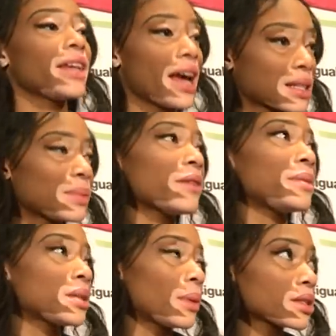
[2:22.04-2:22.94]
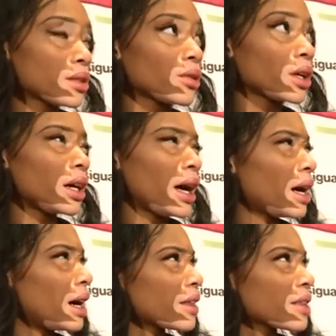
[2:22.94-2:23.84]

yes, but I've been to Barcelona, I